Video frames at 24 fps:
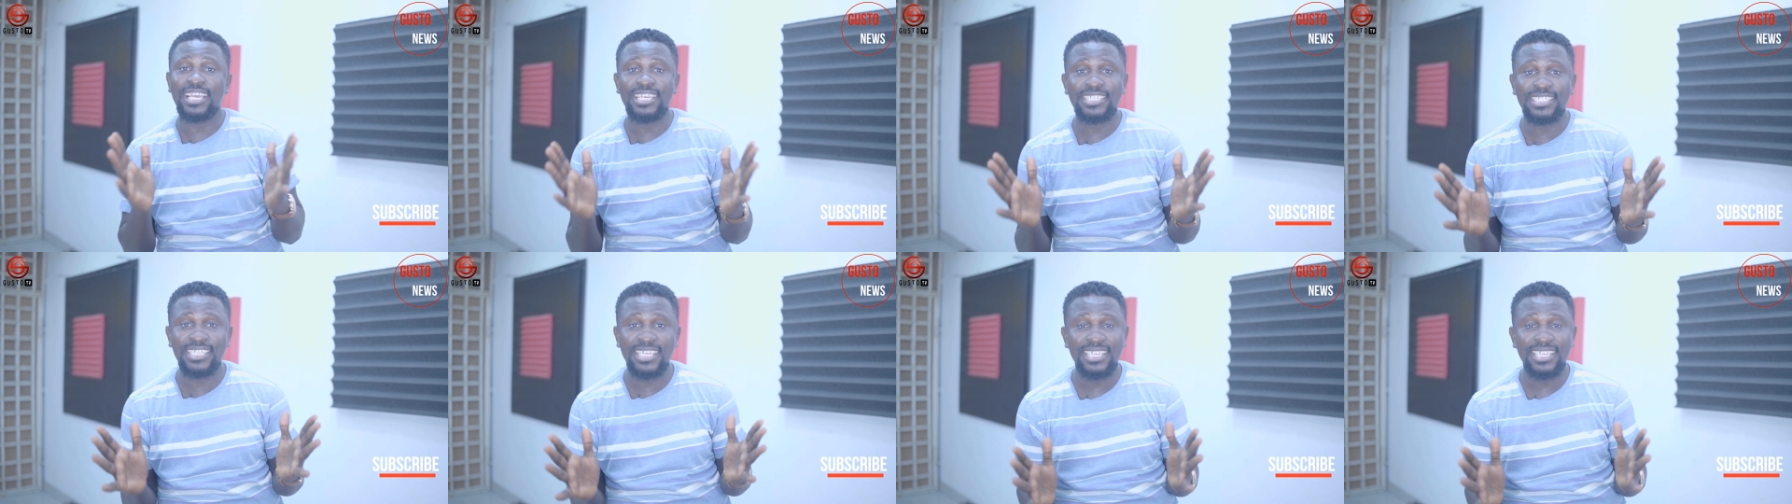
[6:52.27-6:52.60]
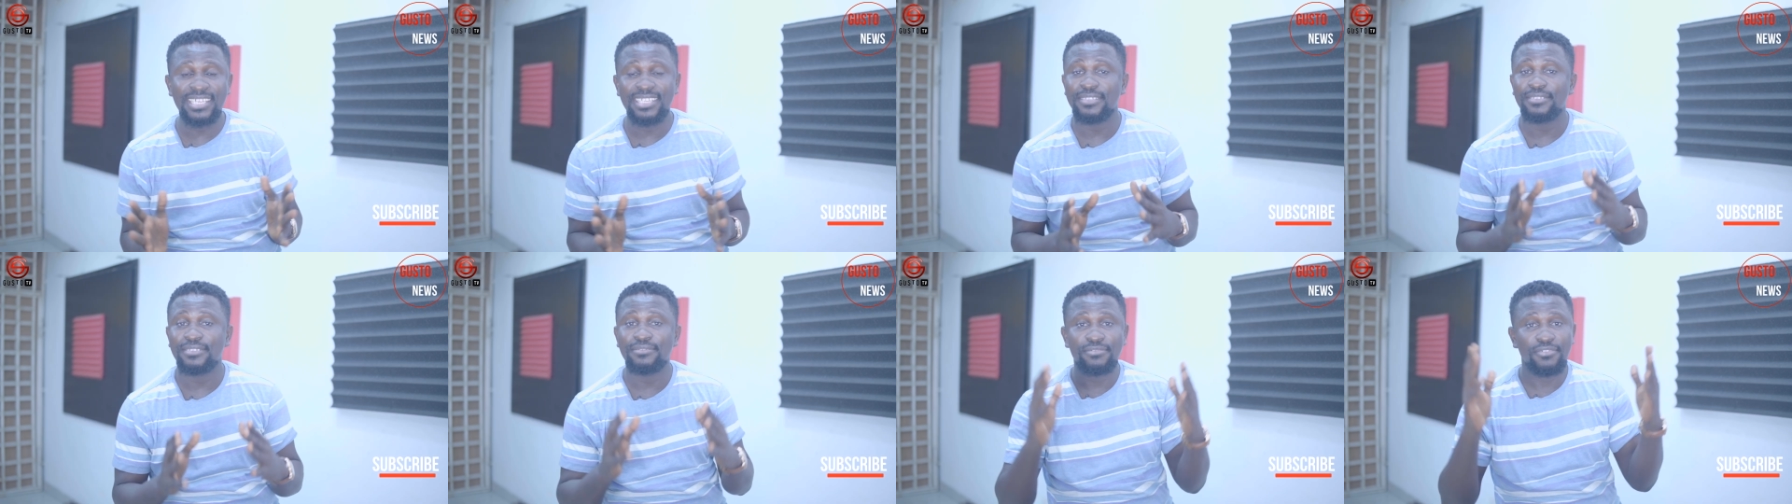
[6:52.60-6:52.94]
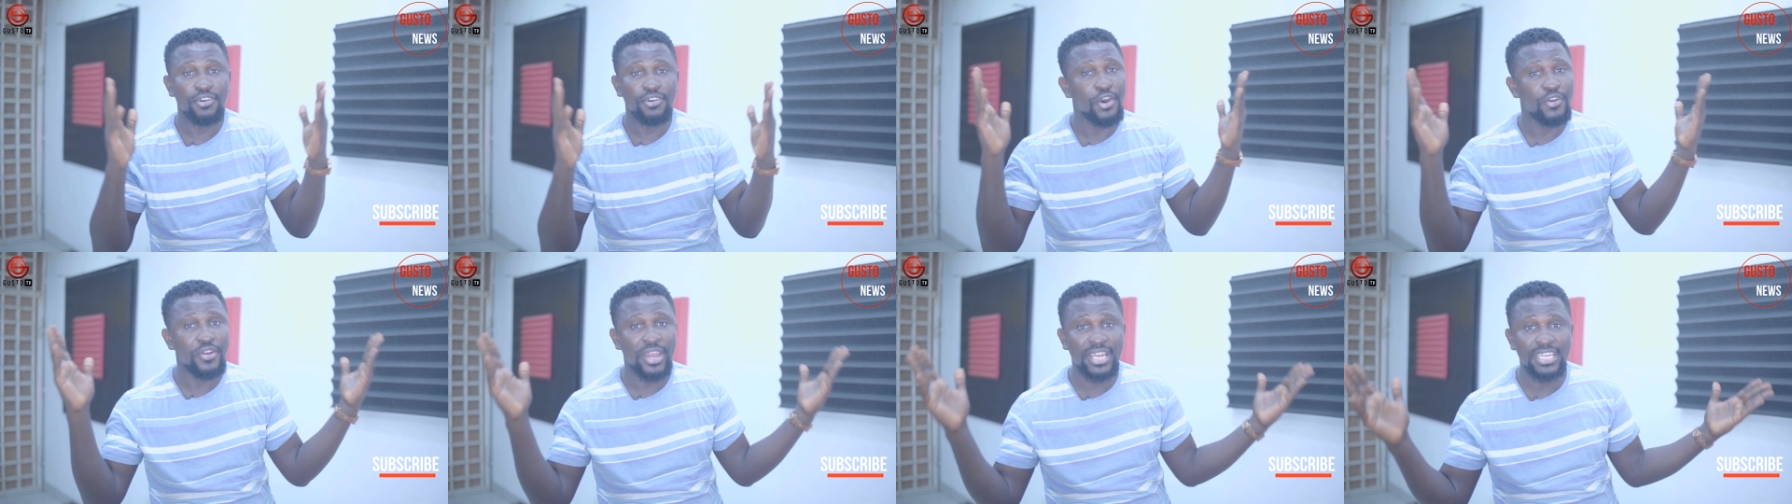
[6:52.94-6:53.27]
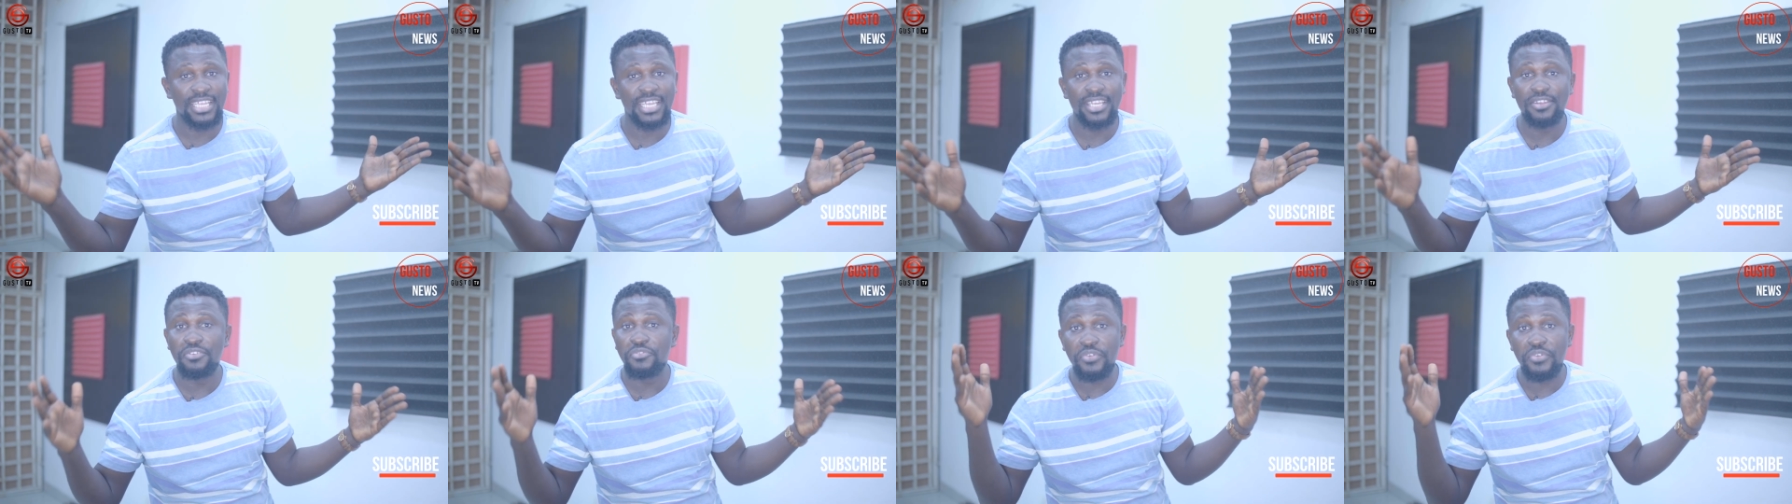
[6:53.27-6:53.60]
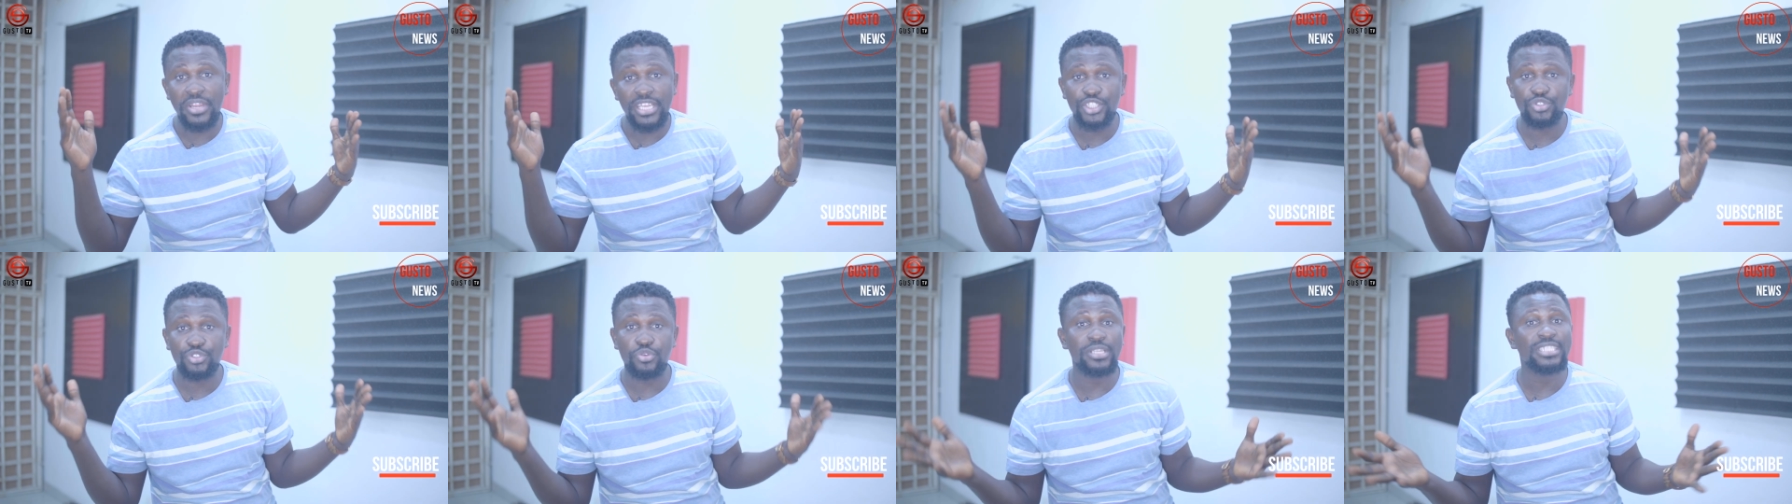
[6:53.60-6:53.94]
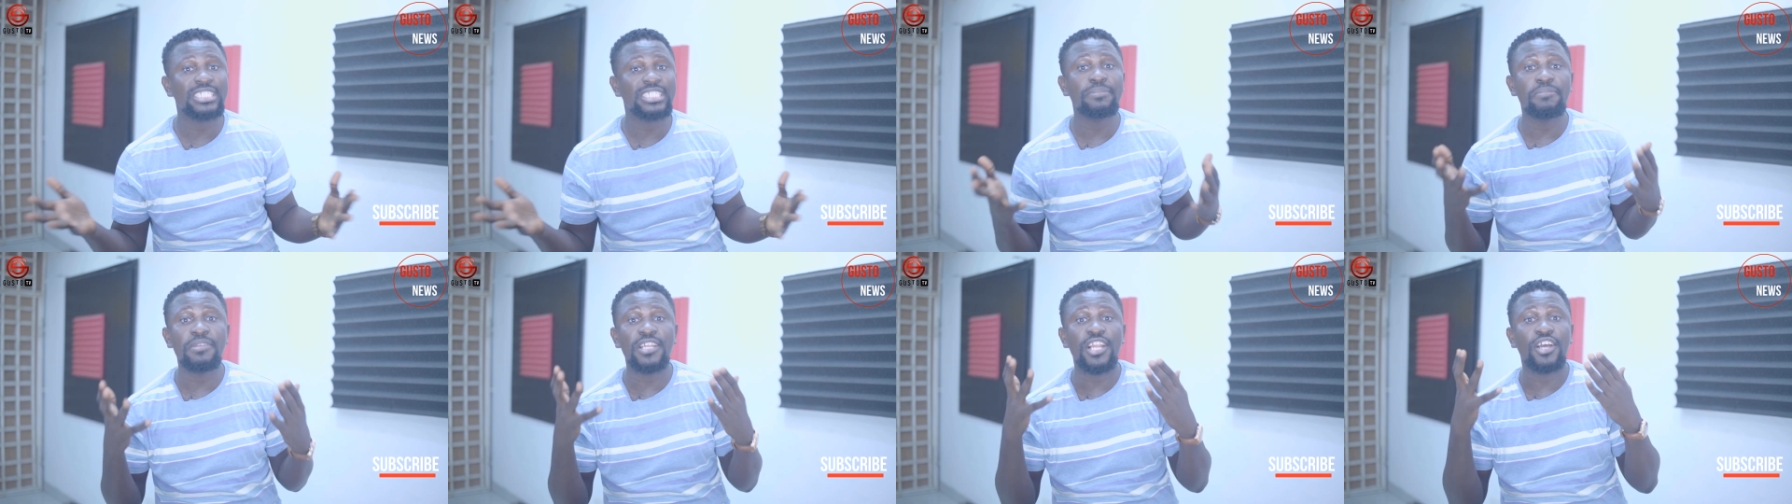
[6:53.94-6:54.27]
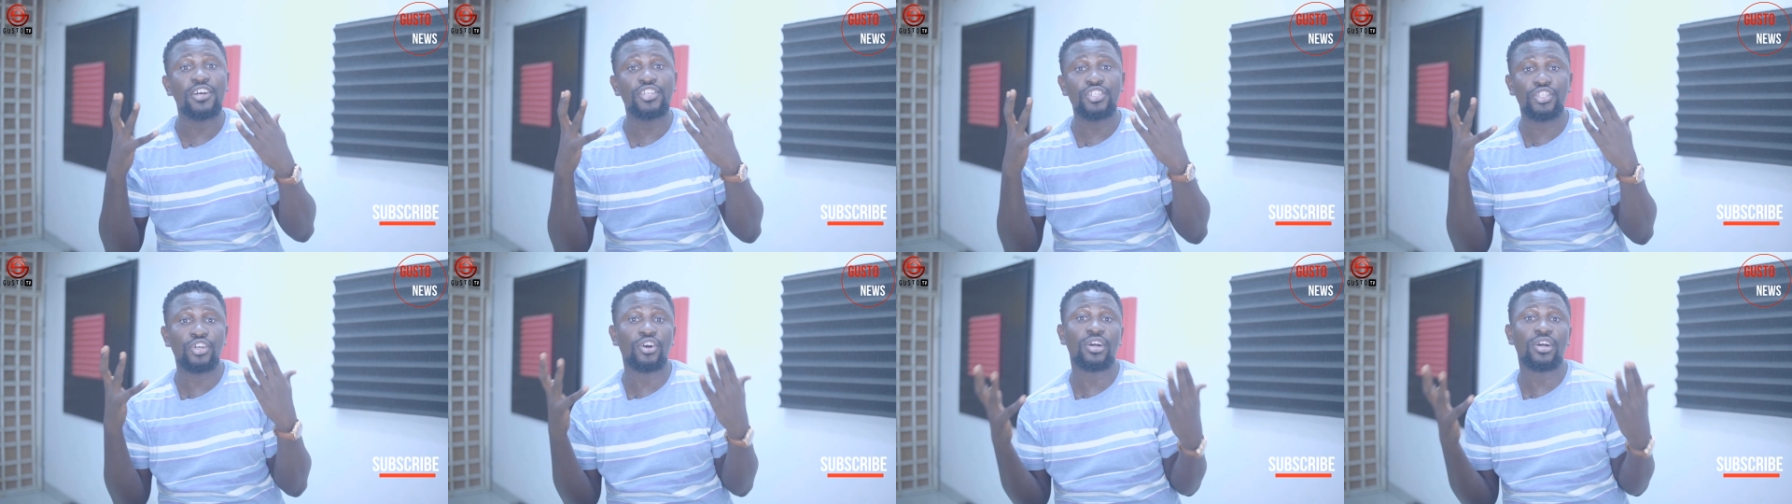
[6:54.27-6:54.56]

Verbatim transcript: Eazi already raised $20 million